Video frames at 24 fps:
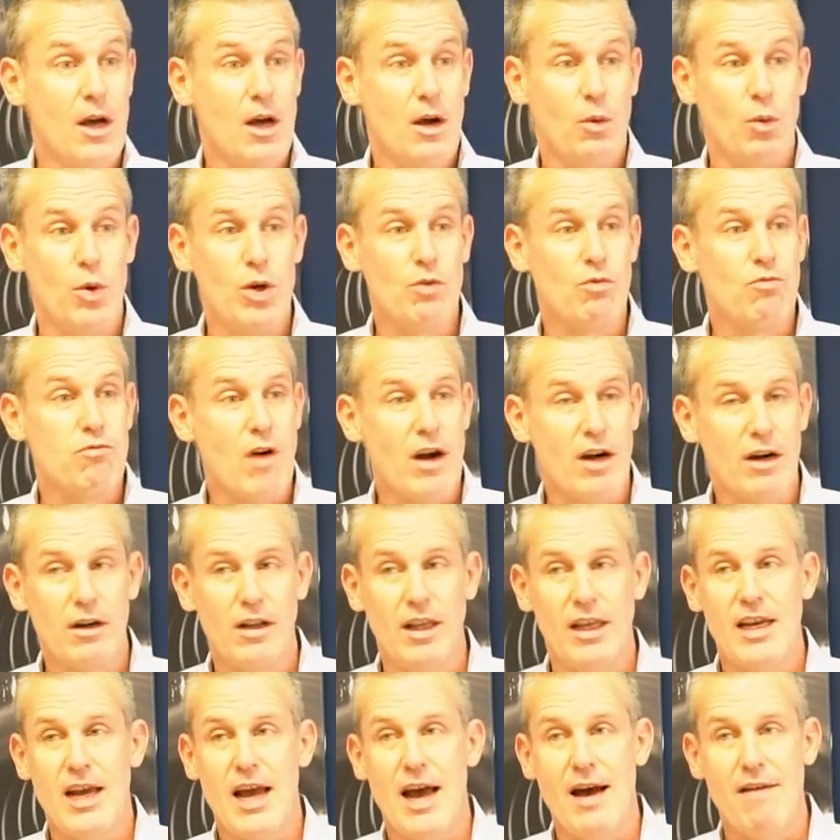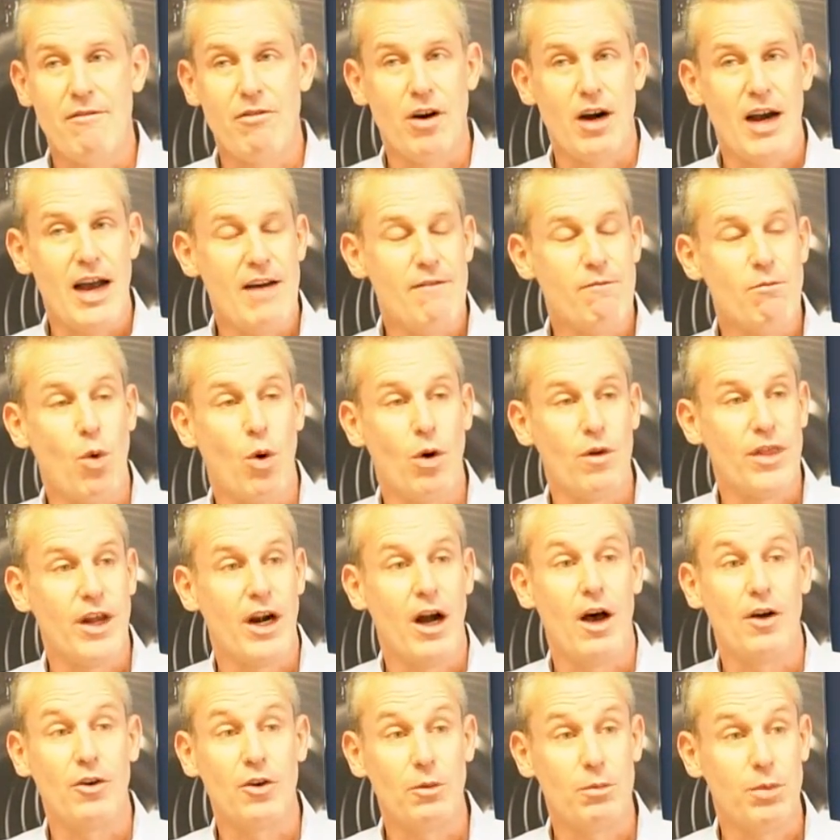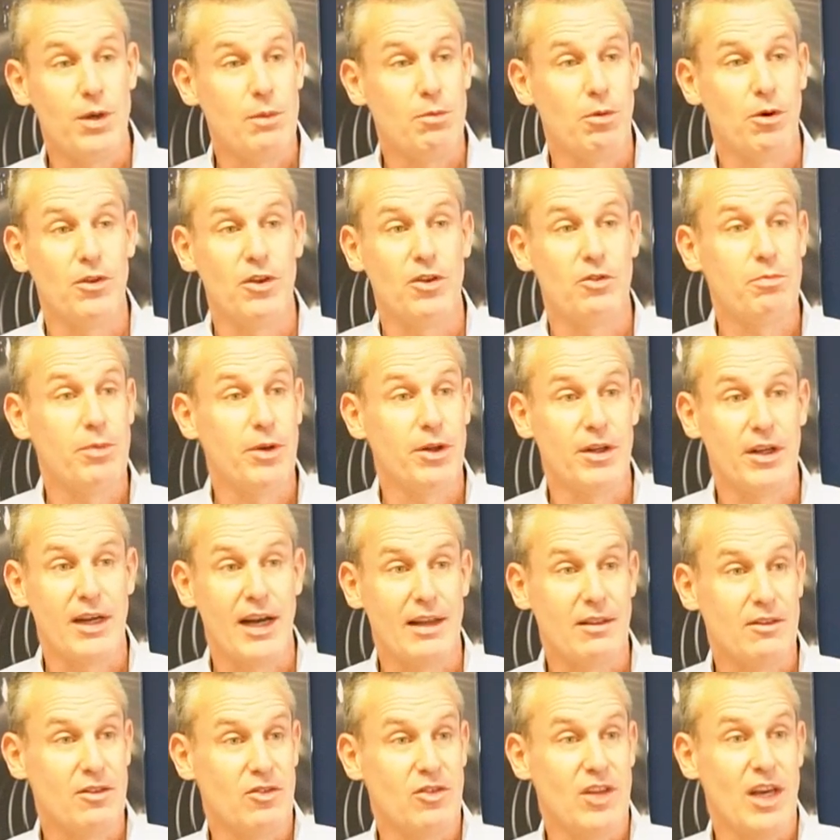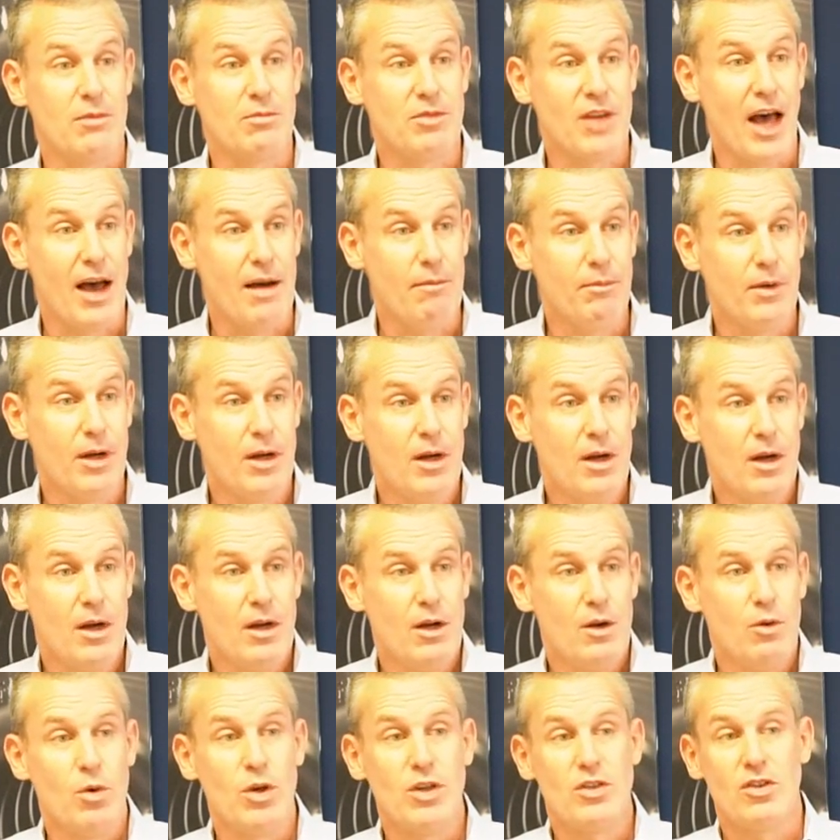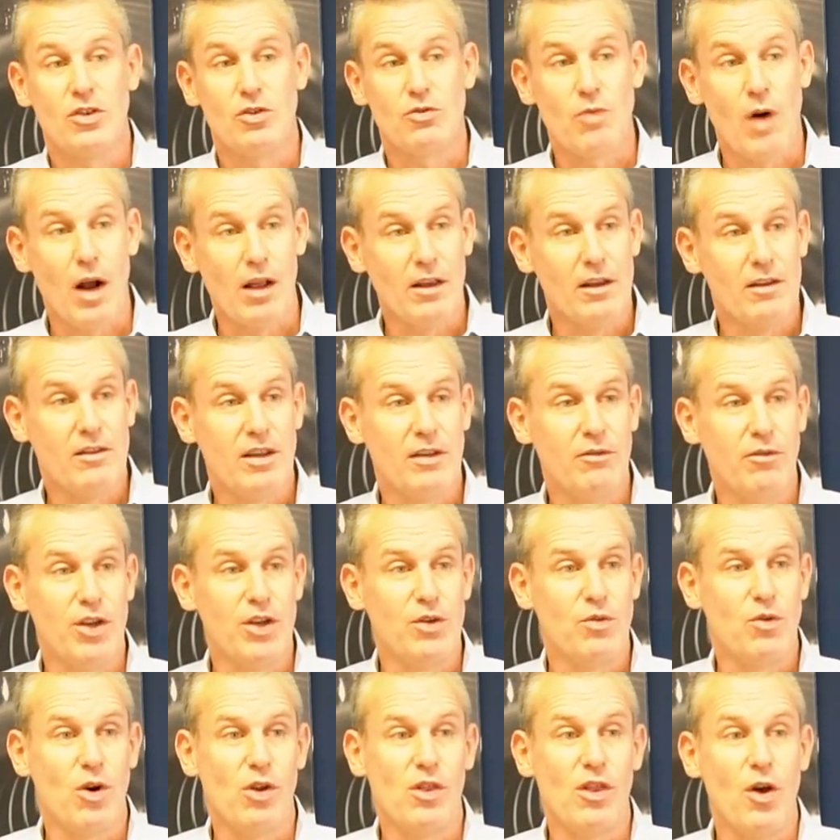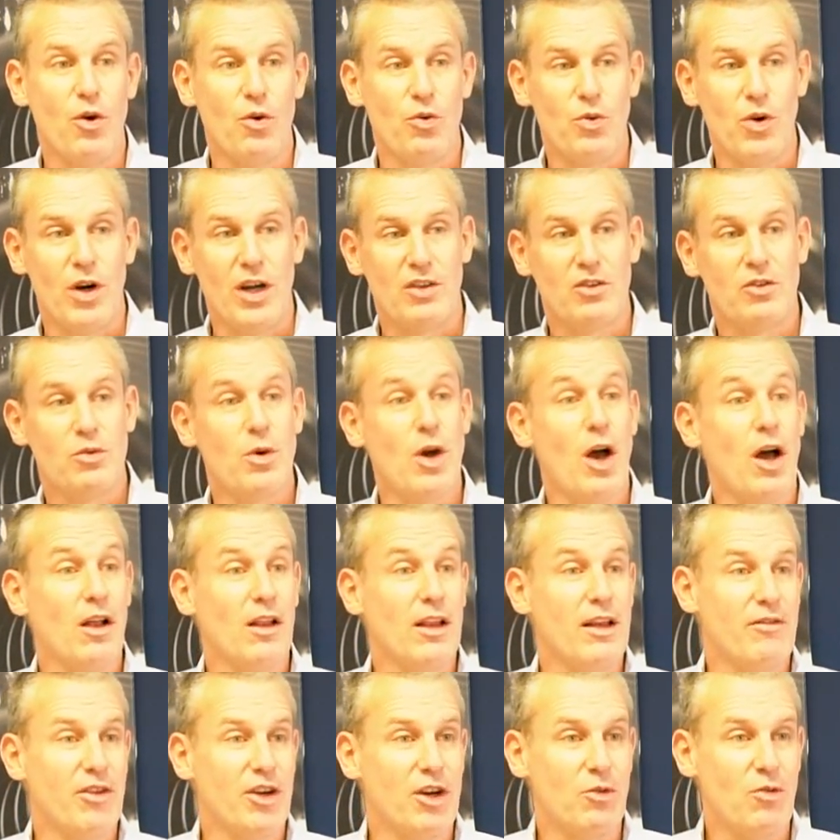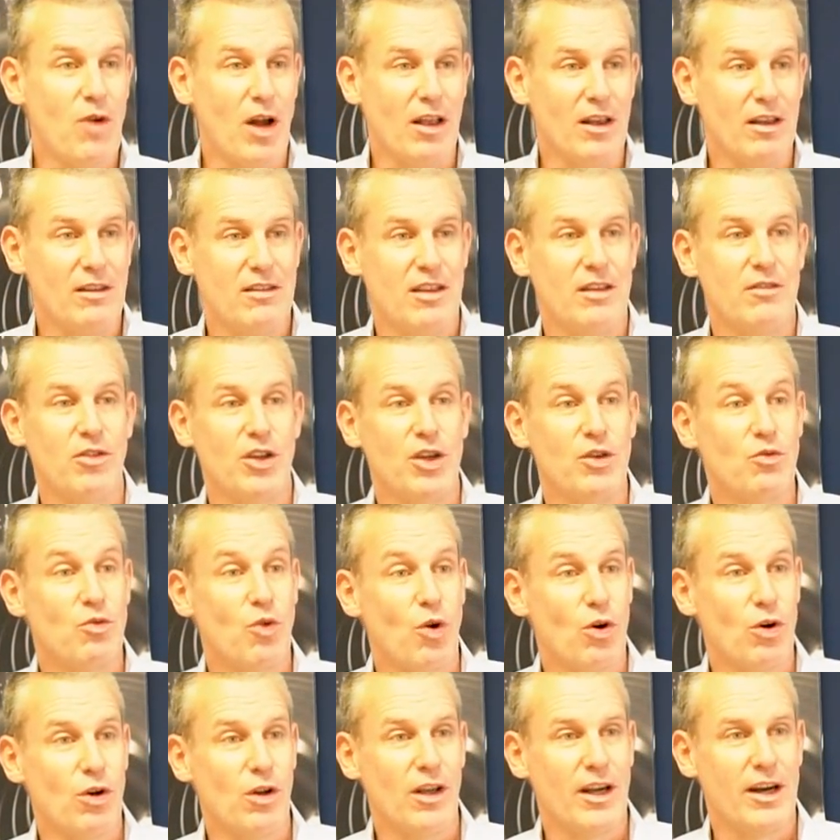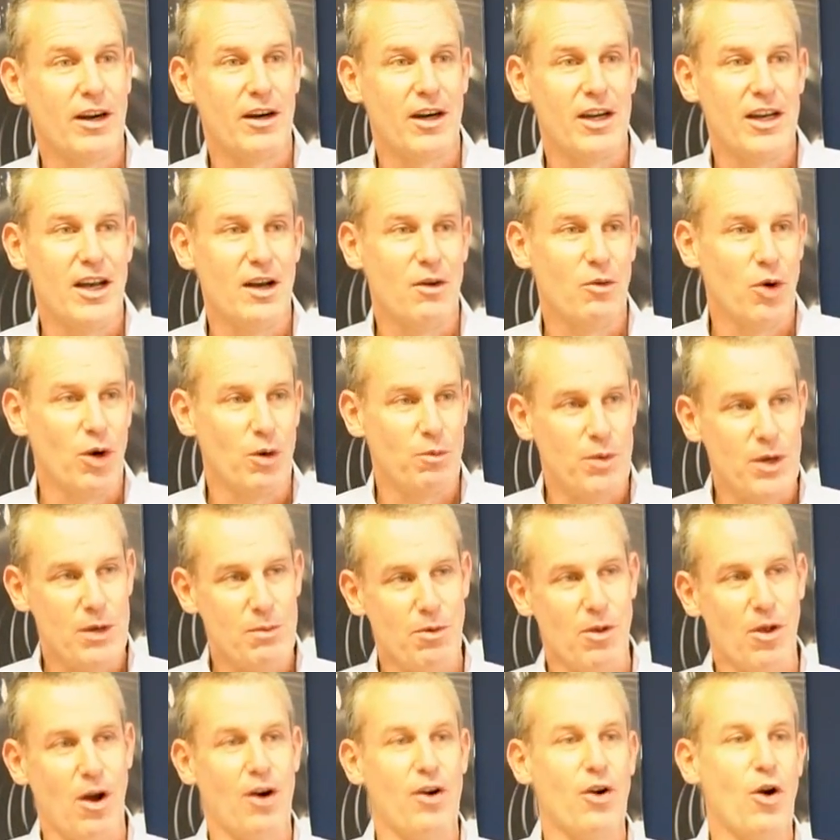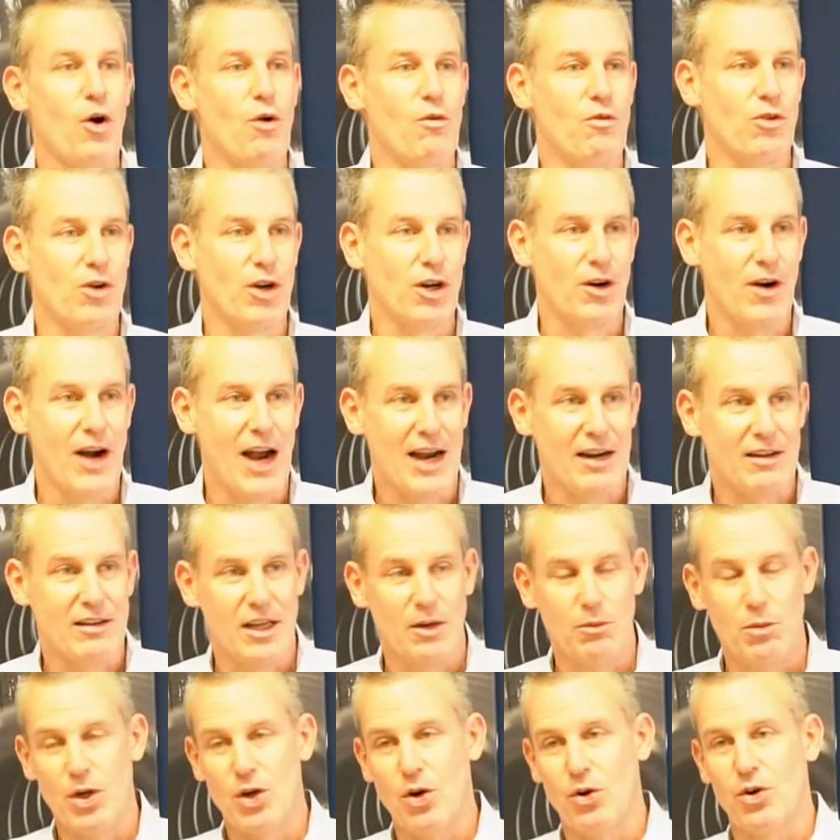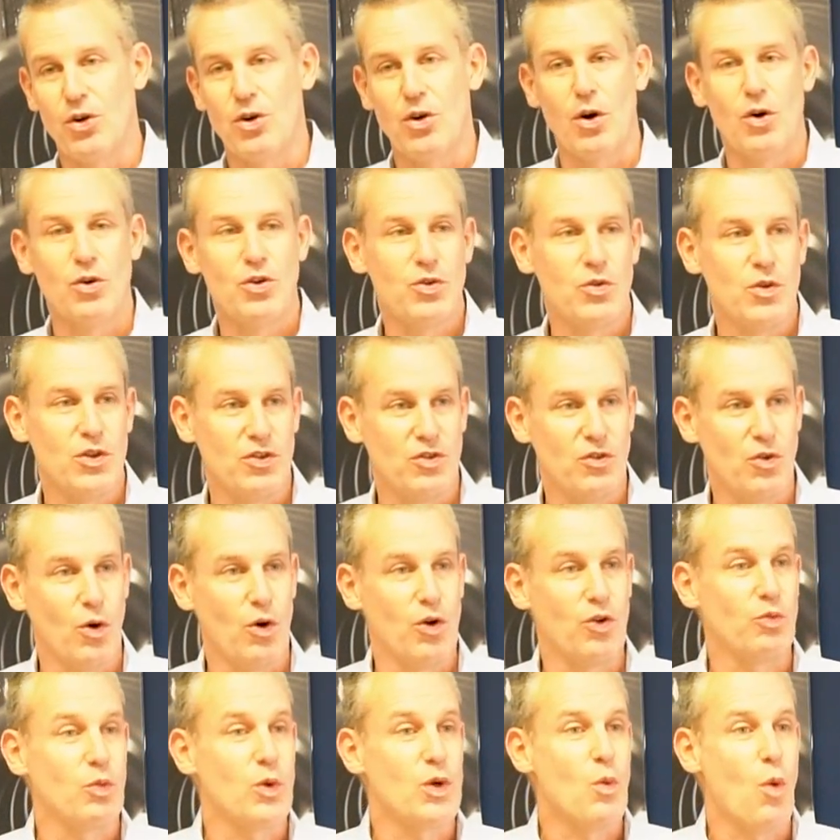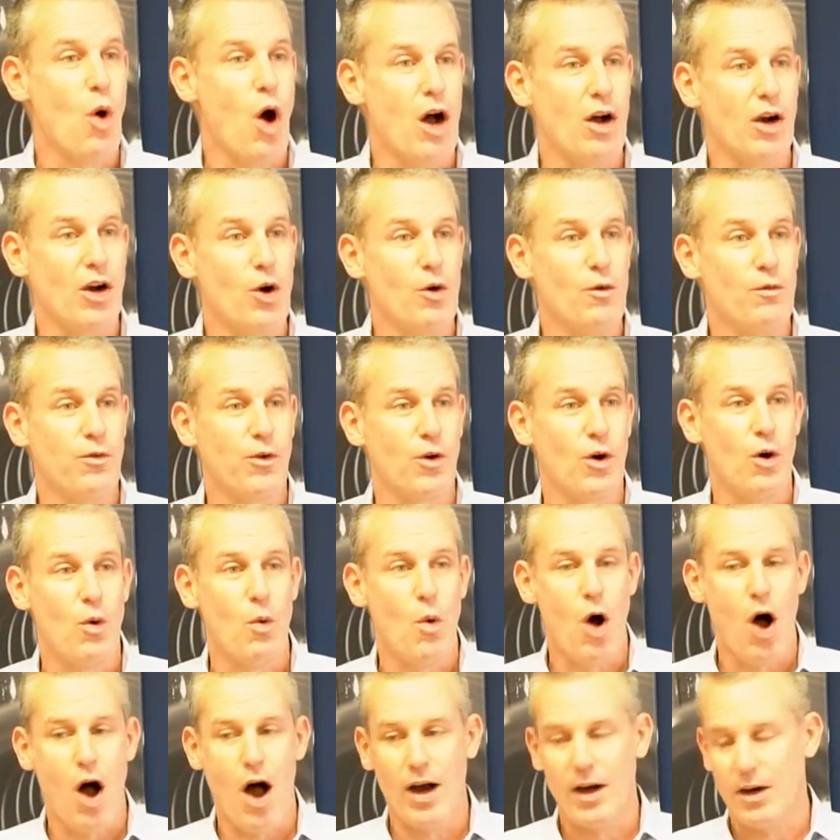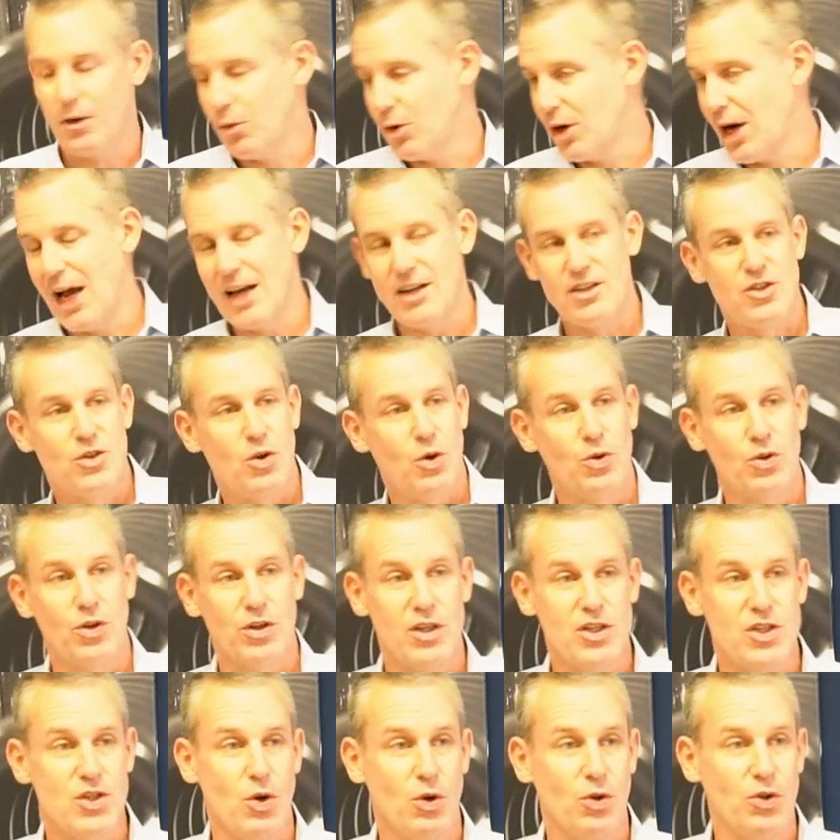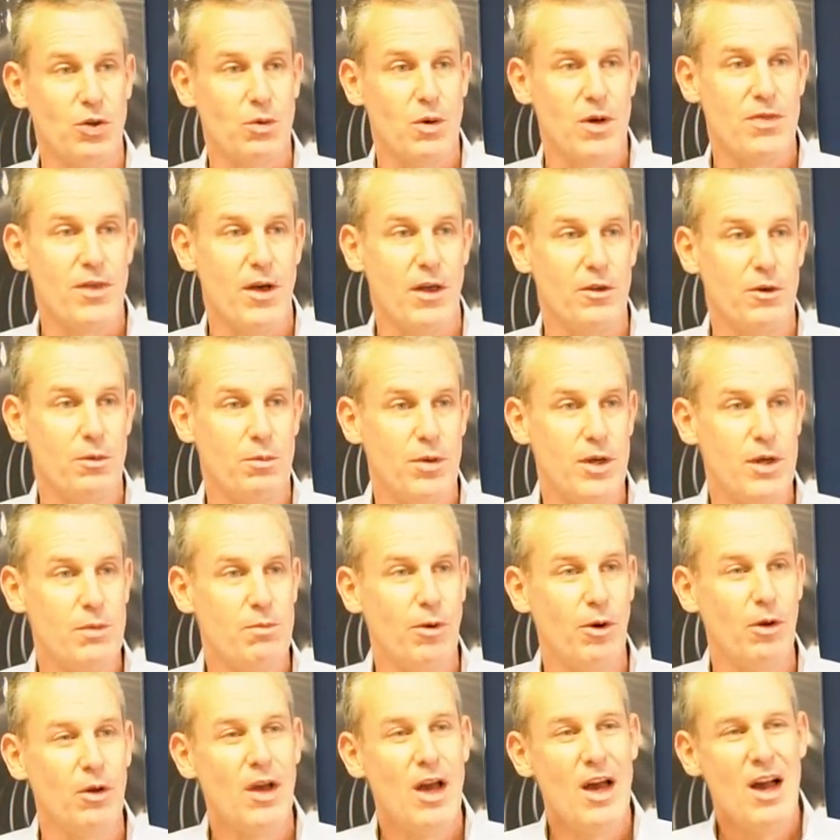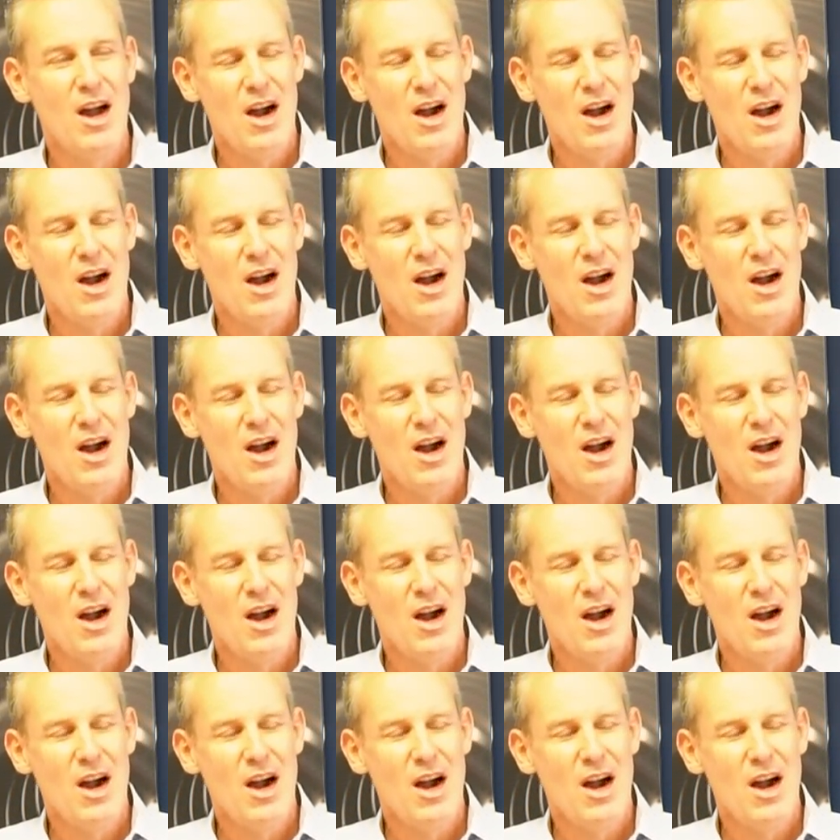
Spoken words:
We rarely ever have more than 100 people in this building at the same time, which is relatively low risk. We all live in a relatively rural area where people aren't over interacting. We go to grocery stores, we go for a walk. We're not shoulder to shoulder with other people.